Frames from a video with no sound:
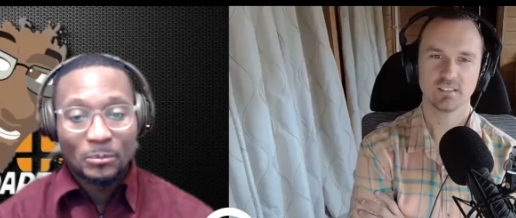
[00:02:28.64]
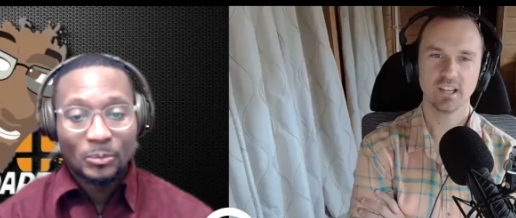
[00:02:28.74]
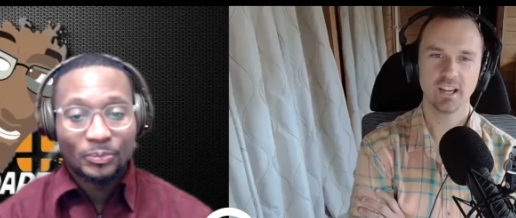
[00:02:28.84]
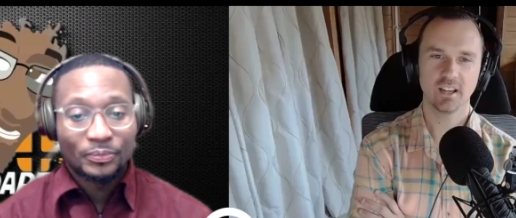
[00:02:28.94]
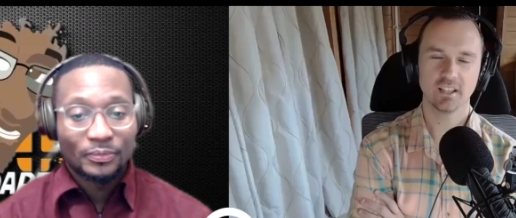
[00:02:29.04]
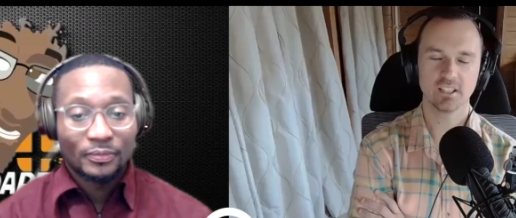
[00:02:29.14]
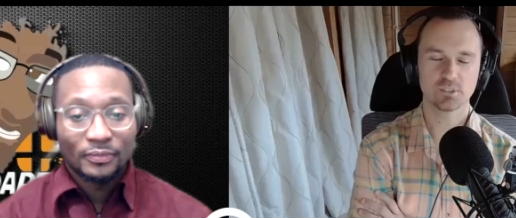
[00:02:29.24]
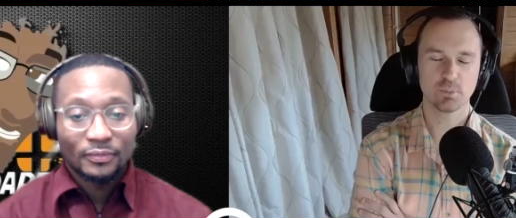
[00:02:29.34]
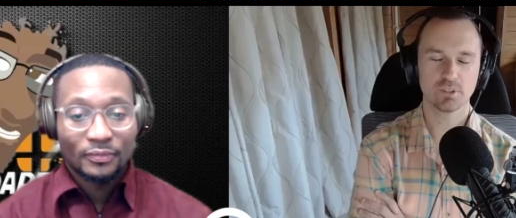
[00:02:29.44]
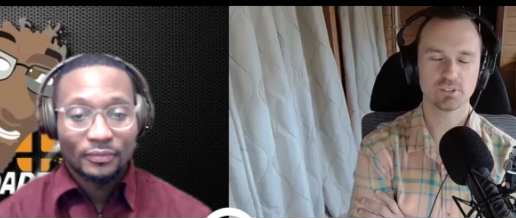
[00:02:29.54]
Speaker 1: Yeah, and I
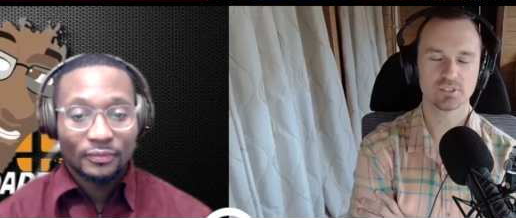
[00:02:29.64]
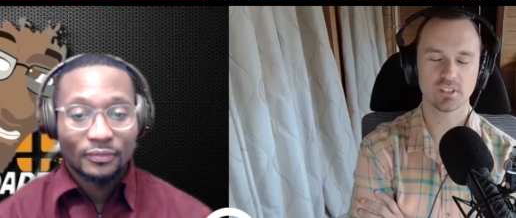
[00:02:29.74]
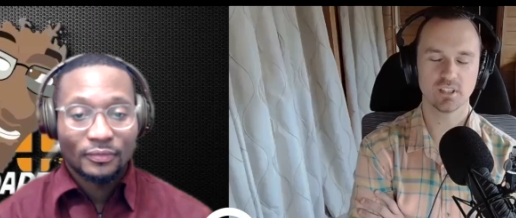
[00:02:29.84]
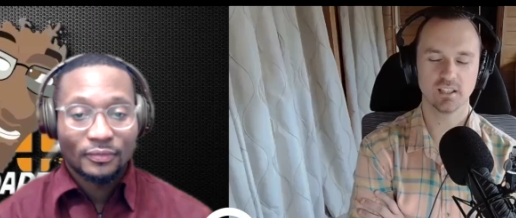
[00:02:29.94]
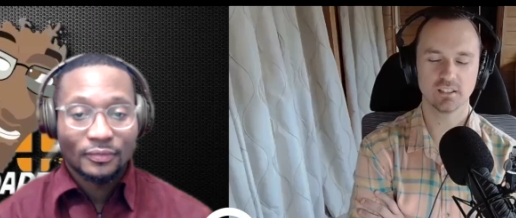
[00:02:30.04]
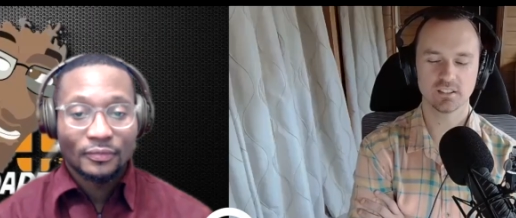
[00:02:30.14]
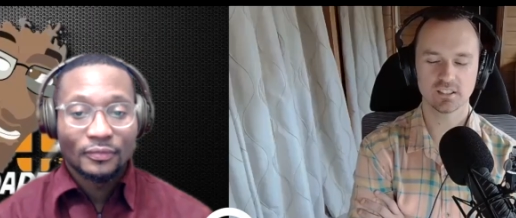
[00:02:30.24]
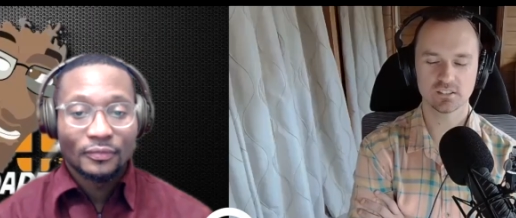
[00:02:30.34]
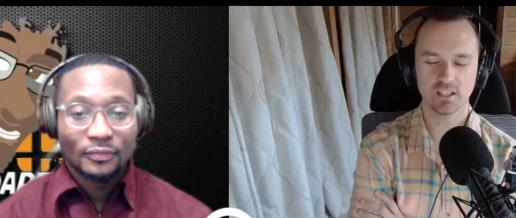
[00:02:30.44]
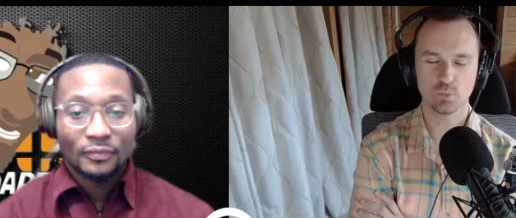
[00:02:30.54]
suppose uh,
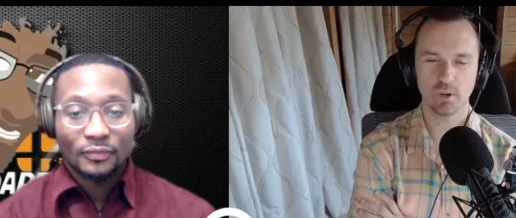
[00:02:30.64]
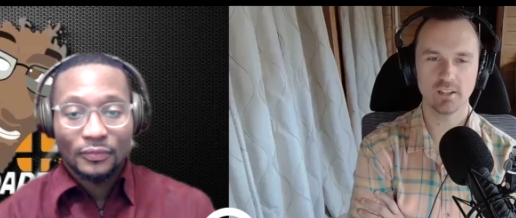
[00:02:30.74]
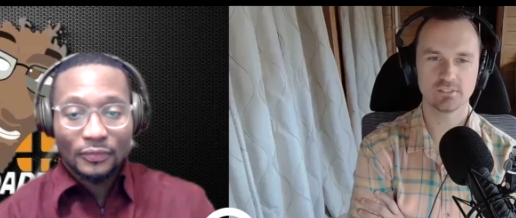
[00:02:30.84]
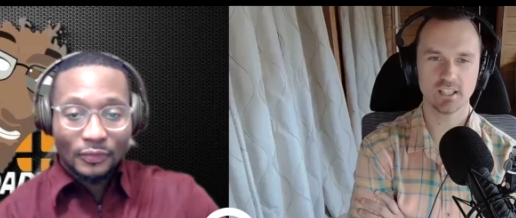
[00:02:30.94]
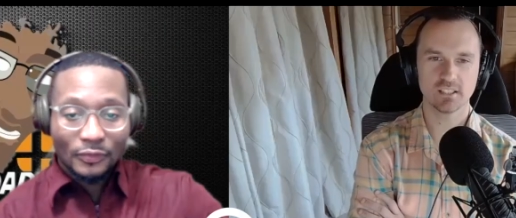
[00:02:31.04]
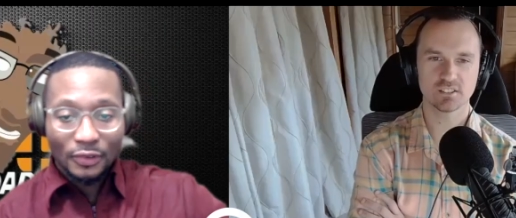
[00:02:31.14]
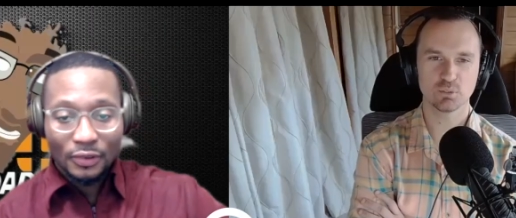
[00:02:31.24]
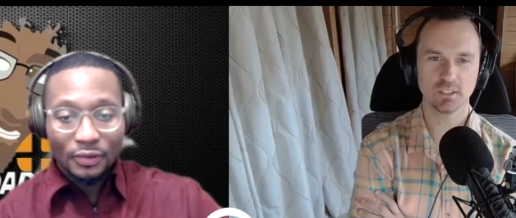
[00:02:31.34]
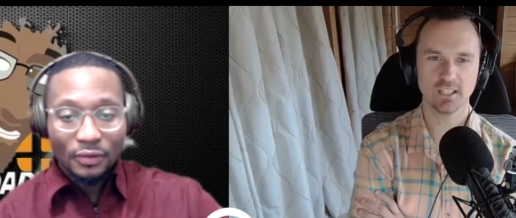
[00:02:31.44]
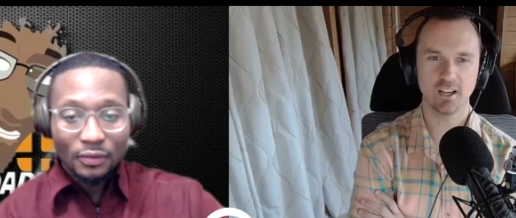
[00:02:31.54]
things like wave dashing
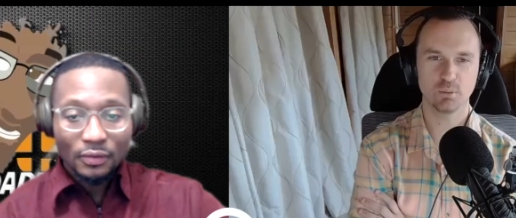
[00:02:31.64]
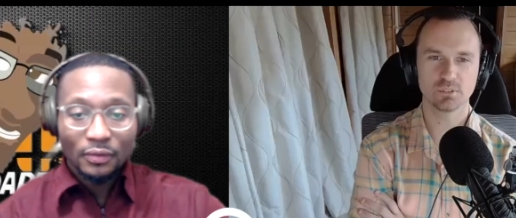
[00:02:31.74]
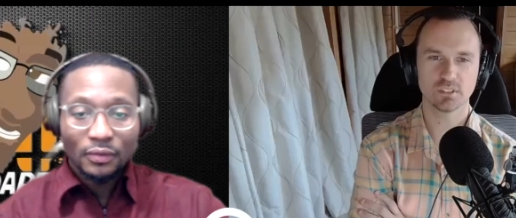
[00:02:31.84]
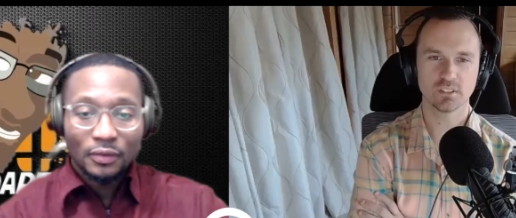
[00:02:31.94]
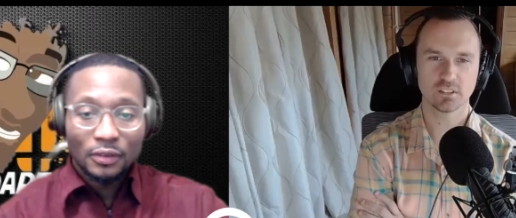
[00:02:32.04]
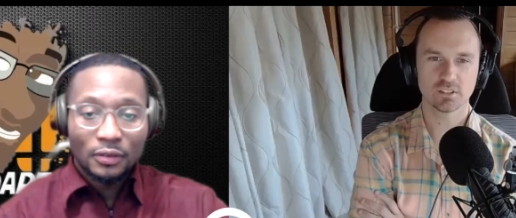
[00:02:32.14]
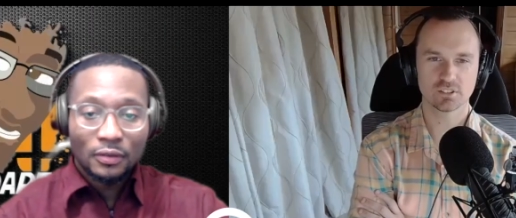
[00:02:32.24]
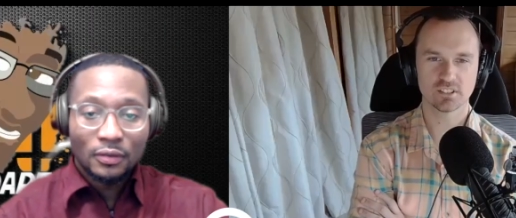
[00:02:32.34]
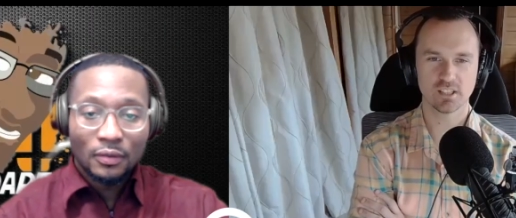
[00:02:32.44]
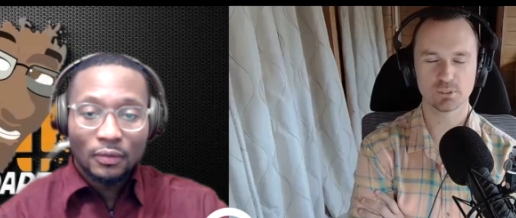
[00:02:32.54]
really helped because
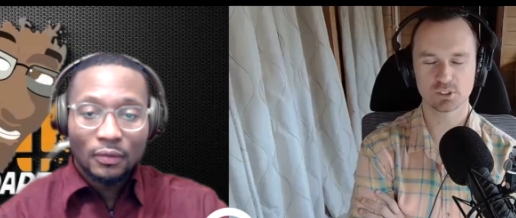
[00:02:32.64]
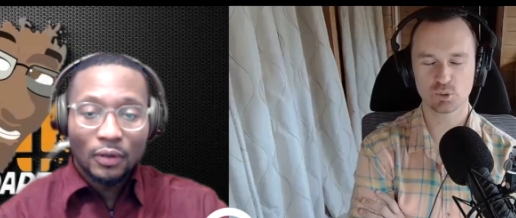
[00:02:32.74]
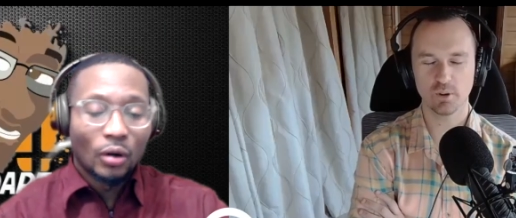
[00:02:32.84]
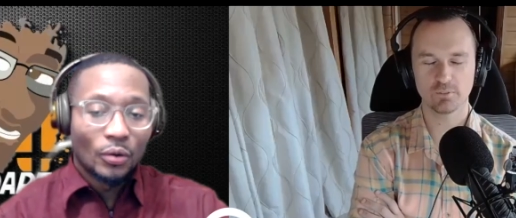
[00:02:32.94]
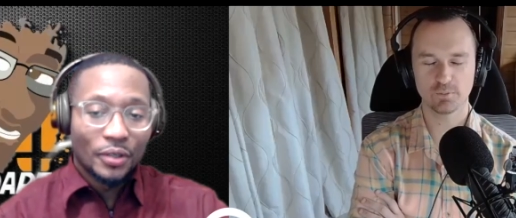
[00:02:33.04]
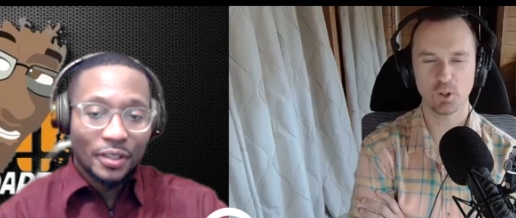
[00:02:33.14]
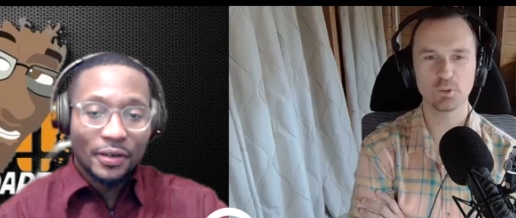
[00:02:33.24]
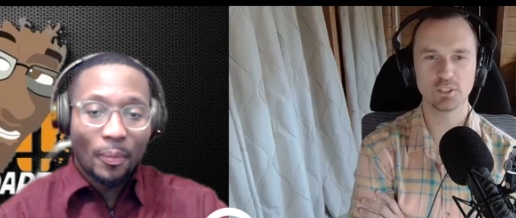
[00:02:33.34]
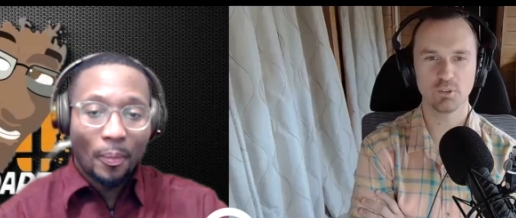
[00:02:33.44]
Samus is oh, quite yeah. floaty,